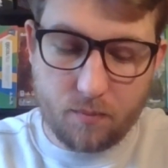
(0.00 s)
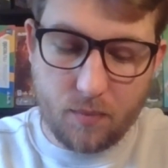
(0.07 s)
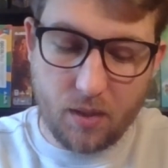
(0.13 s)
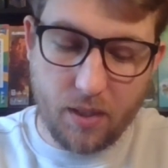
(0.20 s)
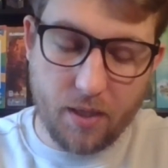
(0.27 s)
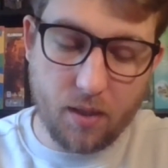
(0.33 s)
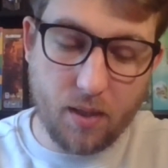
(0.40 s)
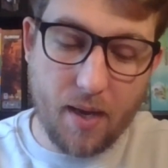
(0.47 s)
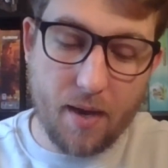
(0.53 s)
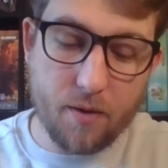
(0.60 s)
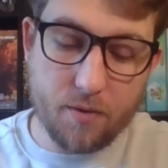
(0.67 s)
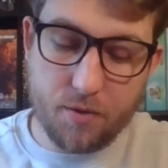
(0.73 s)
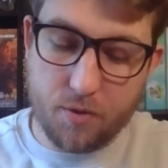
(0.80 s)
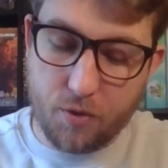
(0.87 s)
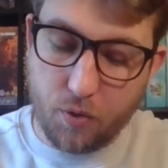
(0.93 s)
it
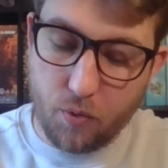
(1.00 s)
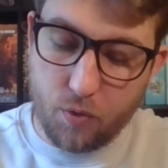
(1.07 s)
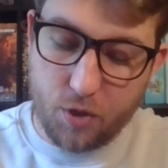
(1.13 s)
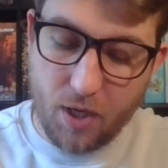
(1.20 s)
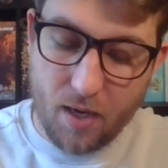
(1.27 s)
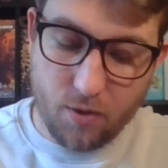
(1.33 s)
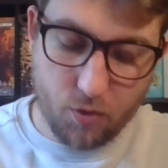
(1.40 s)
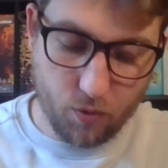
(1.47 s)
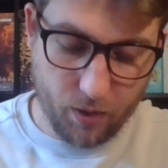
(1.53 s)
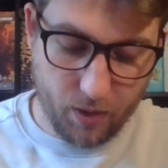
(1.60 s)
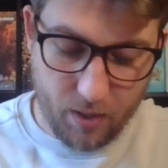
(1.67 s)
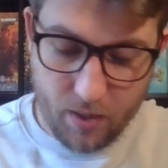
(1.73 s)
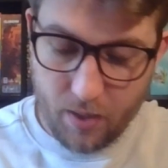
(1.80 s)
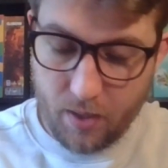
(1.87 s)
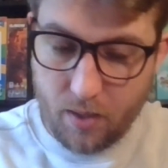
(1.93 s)
allows 2 gentry
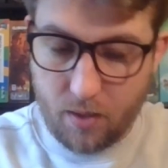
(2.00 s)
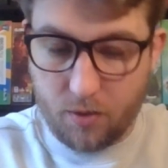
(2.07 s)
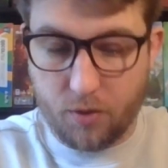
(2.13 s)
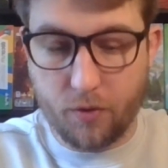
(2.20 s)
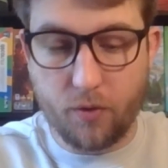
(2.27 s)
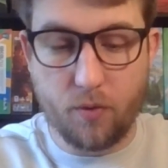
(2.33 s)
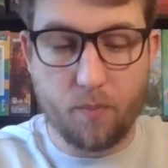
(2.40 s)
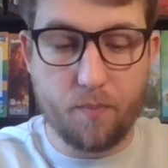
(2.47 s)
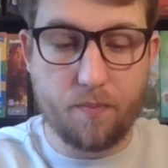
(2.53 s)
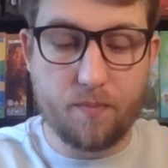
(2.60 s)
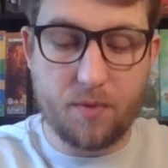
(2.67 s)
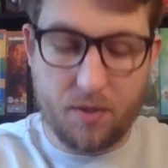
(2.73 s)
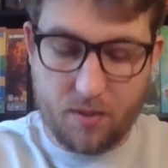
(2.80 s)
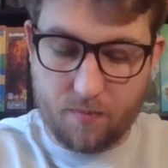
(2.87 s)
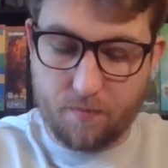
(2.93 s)
to
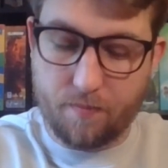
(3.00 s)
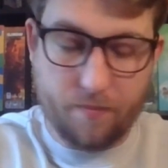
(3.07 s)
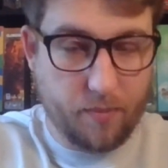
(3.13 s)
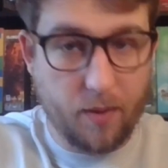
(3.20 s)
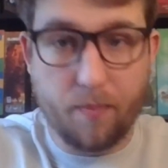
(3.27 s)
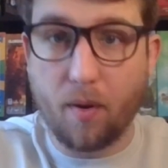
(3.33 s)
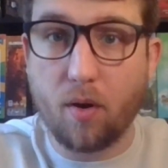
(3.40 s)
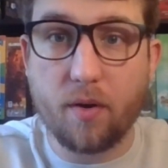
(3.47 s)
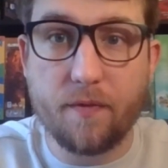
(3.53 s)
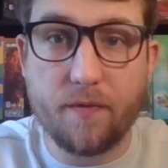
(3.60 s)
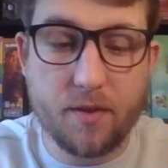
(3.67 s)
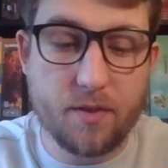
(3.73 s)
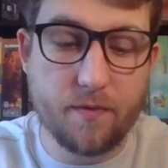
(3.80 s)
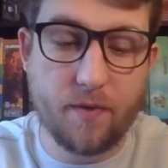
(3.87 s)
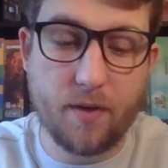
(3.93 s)
be part of
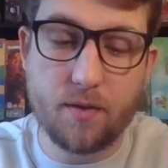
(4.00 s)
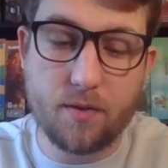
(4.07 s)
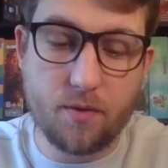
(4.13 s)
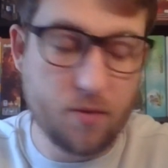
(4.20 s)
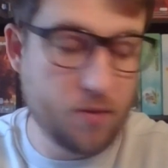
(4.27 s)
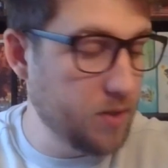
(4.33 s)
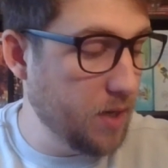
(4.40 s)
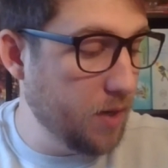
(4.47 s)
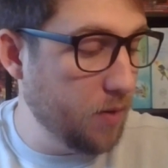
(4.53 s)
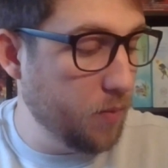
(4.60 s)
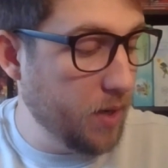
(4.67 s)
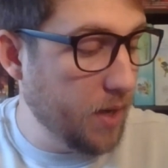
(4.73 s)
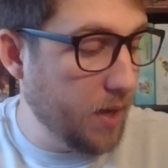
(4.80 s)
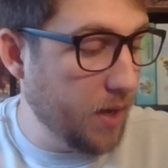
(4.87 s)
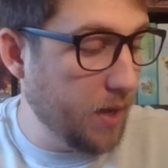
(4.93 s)
this event. So say we
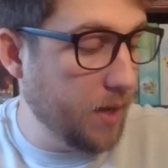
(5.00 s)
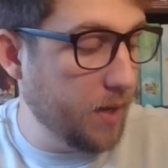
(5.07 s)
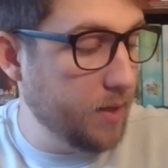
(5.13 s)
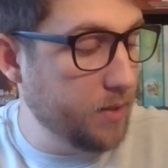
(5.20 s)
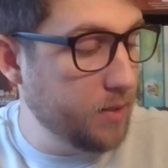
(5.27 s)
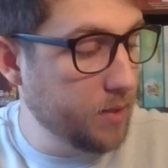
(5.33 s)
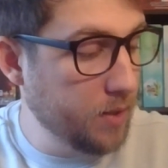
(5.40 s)
had